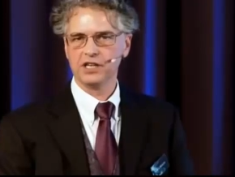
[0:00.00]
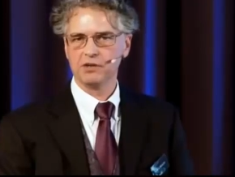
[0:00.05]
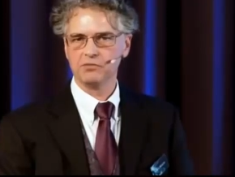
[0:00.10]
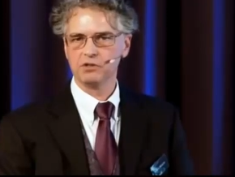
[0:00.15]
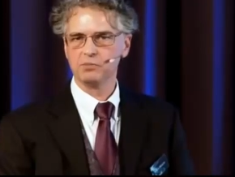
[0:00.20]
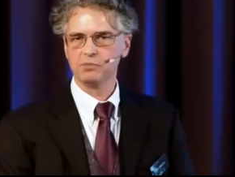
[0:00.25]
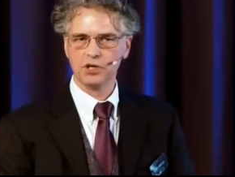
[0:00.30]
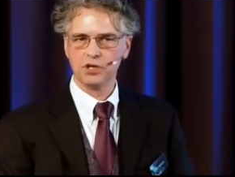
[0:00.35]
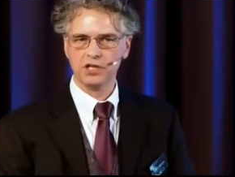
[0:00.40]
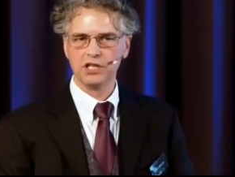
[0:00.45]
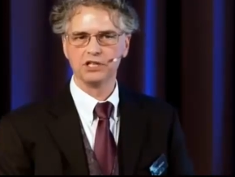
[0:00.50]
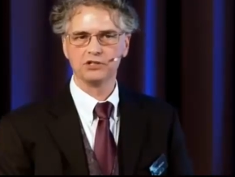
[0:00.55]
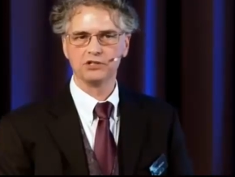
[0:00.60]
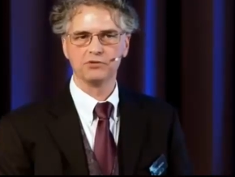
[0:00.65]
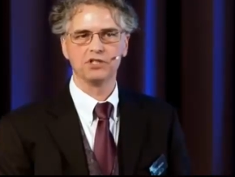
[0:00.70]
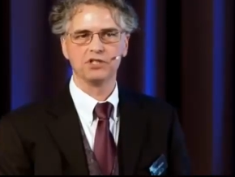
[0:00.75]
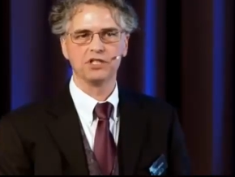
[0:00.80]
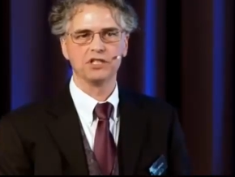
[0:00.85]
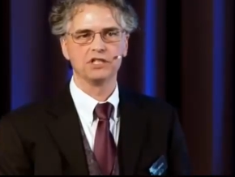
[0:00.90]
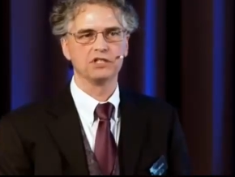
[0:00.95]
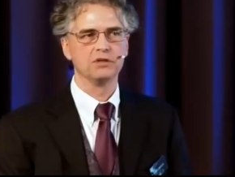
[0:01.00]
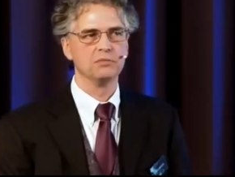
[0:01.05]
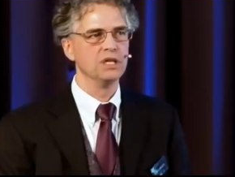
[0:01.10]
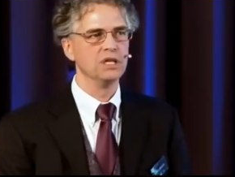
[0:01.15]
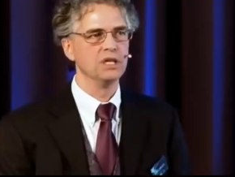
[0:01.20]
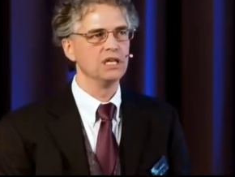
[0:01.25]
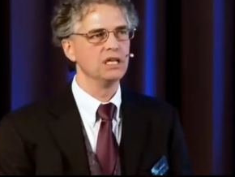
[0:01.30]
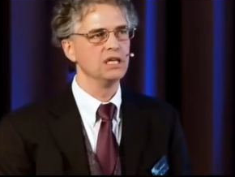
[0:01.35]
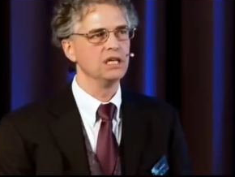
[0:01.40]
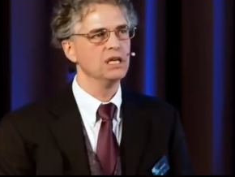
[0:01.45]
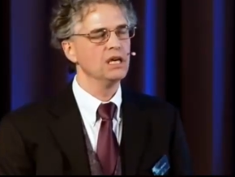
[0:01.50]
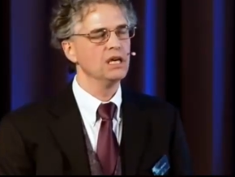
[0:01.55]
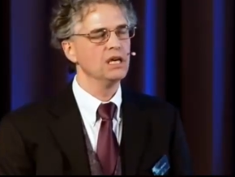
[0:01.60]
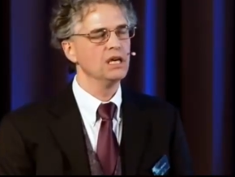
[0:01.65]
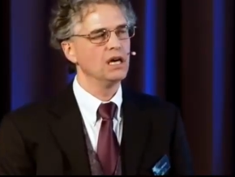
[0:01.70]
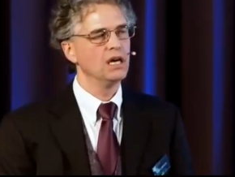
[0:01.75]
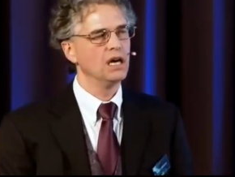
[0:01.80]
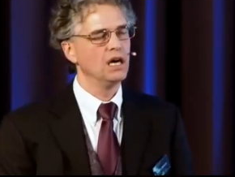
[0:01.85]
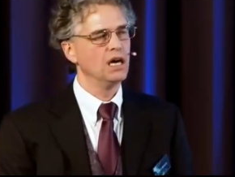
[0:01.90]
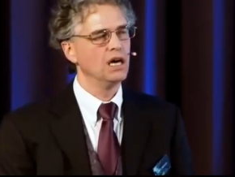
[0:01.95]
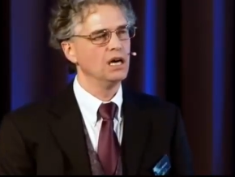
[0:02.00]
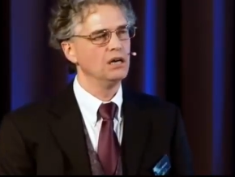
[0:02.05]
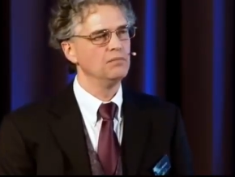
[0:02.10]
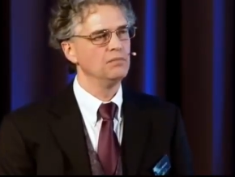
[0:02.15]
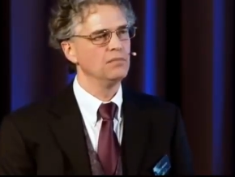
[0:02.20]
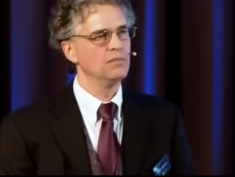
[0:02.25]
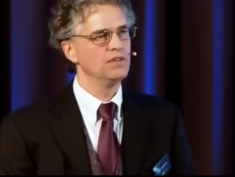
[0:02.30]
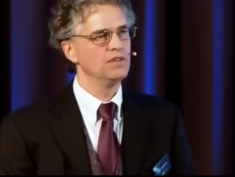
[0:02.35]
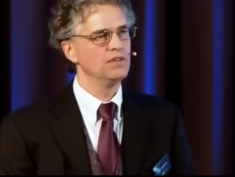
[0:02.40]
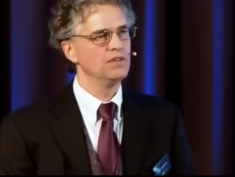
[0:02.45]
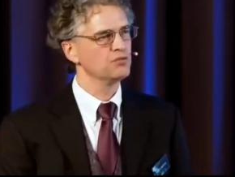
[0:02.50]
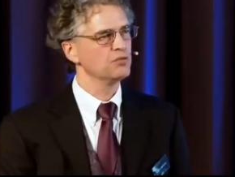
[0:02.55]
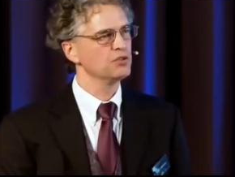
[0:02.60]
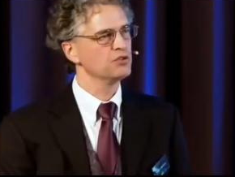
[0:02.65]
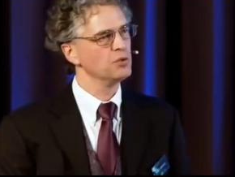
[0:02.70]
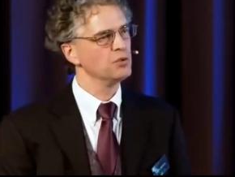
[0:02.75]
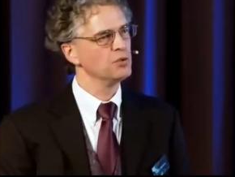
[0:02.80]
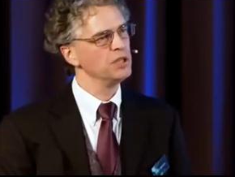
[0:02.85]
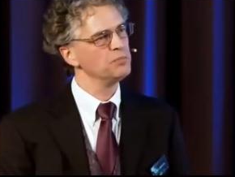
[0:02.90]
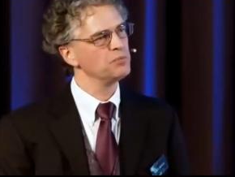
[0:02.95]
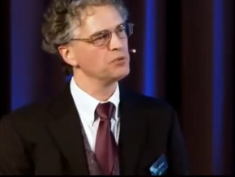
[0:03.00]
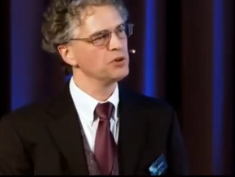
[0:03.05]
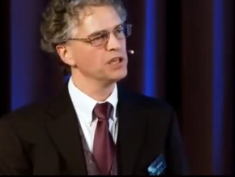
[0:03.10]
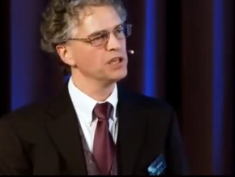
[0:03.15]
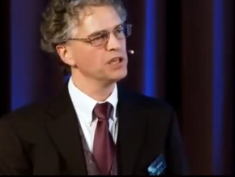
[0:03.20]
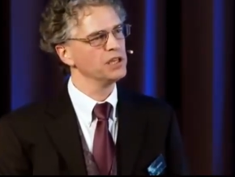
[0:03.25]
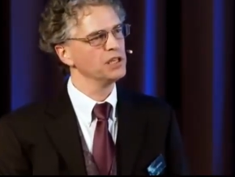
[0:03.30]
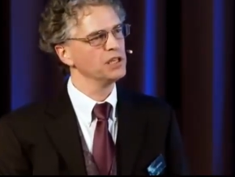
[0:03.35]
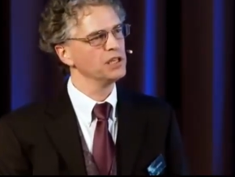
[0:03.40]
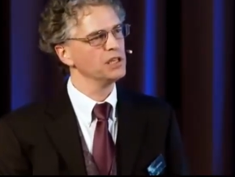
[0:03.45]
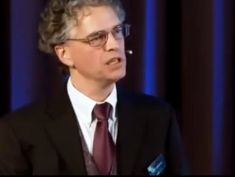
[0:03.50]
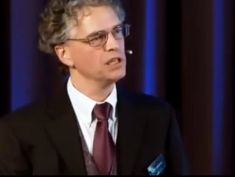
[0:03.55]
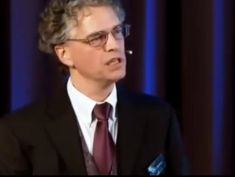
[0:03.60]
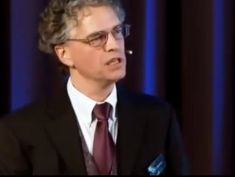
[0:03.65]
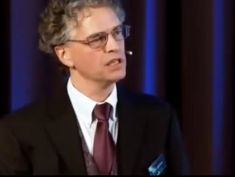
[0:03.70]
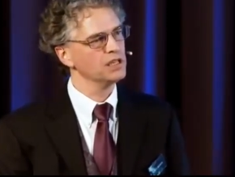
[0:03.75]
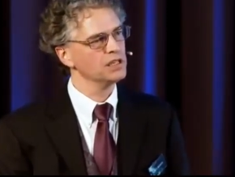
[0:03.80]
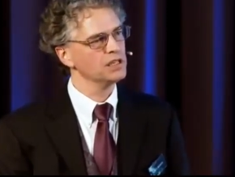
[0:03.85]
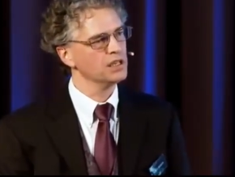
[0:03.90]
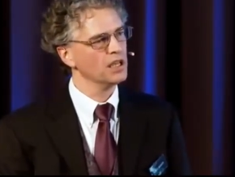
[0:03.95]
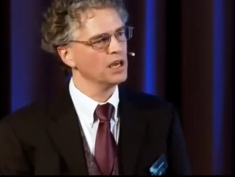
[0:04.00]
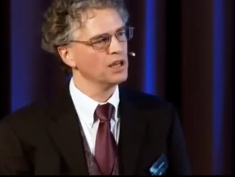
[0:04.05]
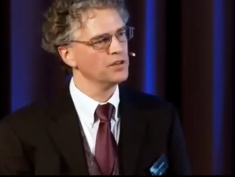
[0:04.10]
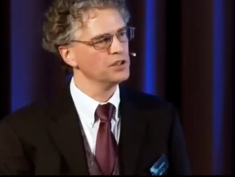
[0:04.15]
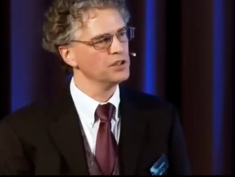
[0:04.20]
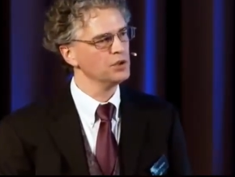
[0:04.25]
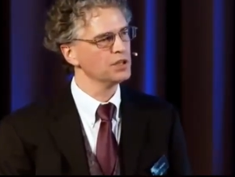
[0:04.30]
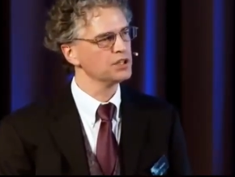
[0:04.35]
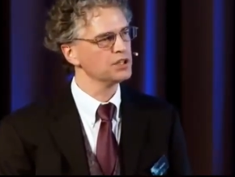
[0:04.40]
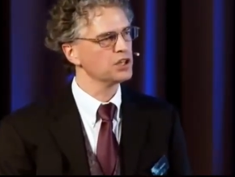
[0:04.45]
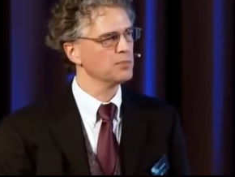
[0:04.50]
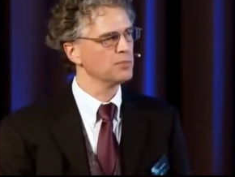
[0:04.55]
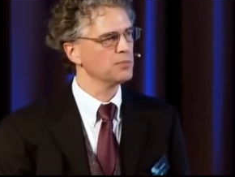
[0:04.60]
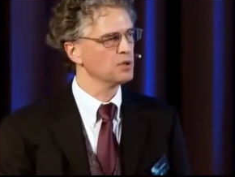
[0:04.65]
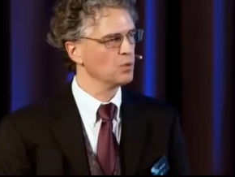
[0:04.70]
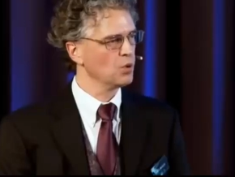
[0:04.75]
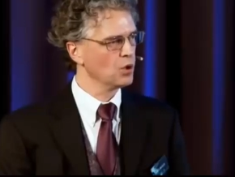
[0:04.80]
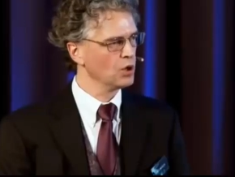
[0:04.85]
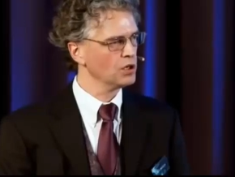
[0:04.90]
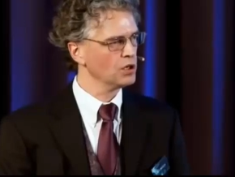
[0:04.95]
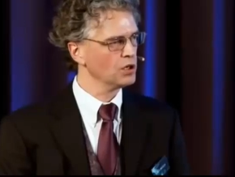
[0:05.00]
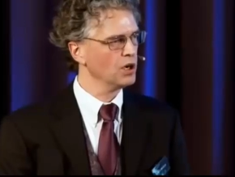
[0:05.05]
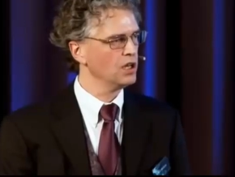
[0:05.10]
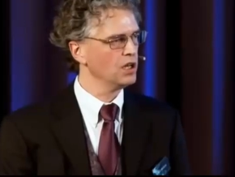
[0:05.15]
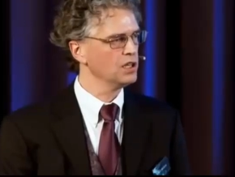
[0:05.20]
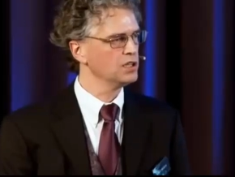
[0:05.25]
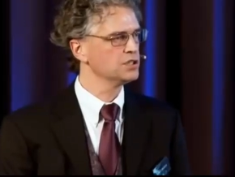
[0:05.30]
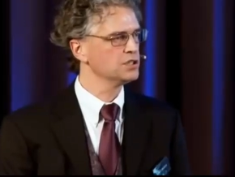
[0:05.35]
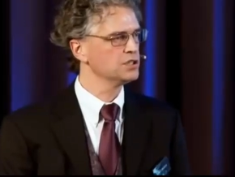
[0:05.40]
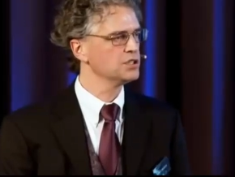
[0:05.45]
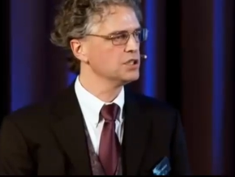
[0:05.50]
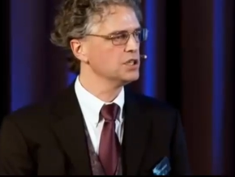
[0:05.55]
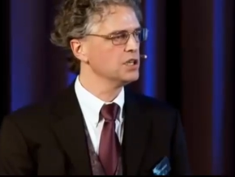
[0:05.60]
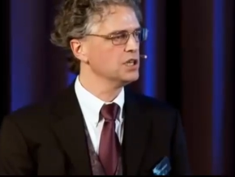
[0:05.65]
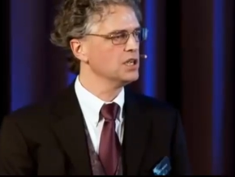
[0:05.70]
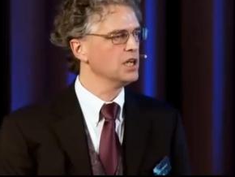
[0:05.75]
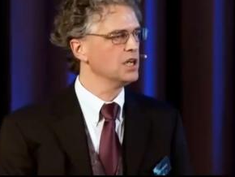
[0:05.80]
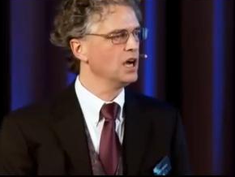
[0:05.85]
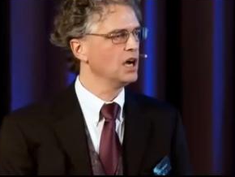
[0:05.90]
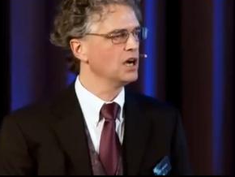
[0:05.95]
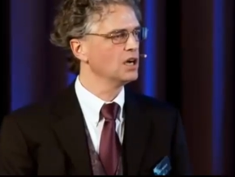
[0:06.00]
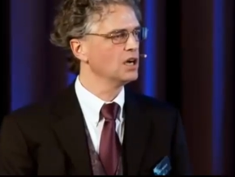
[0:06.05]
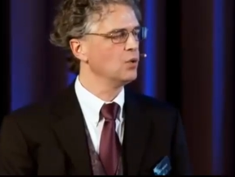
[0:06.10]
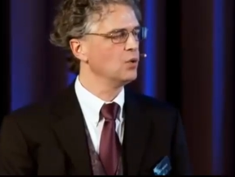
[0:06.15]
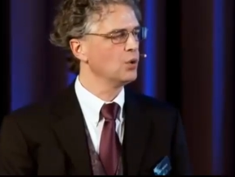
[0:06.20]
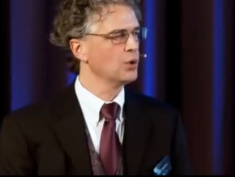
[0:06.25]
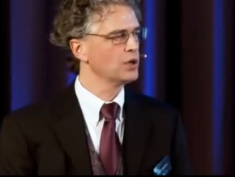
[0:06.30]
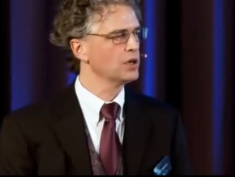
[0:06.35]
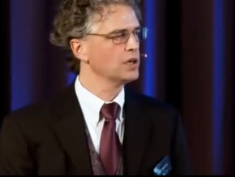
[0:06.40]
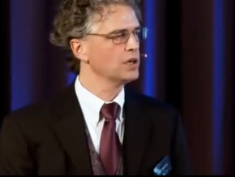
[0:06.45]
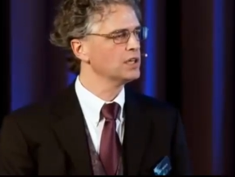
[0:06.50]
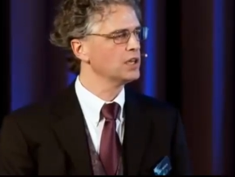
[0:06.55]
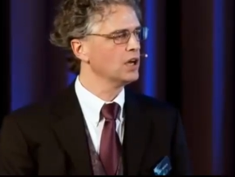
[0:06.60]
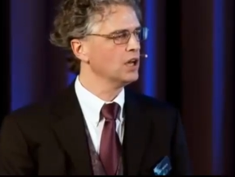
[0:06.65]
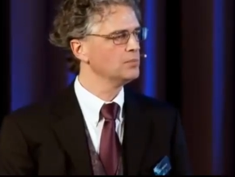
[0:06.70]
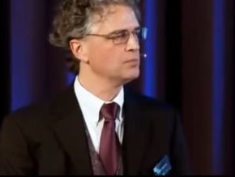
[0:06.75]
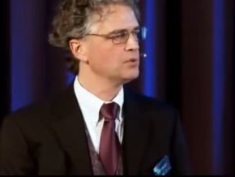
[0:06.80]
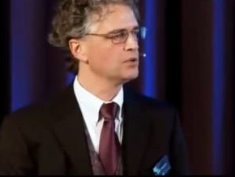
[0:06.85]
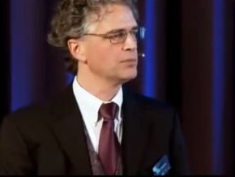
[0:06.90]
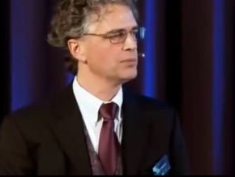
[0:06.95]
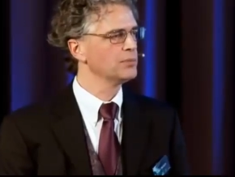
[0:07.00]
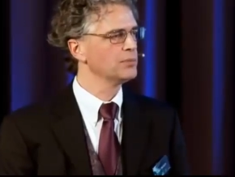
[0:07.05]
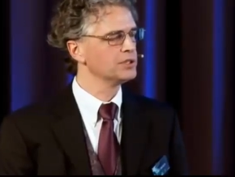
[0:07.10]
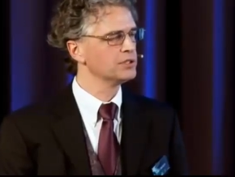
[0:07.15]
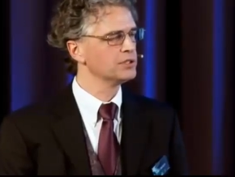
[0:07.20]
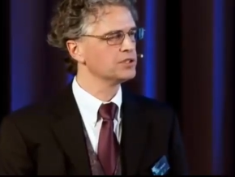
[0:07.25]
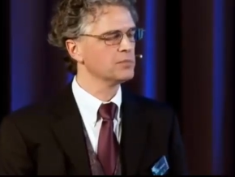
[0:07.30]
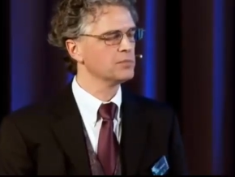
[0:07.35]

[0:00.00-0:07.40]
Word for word: that was pretty interesting to me. Um, this was reprinted in uh, the U S Army War College uh, quarterly called Perimeters.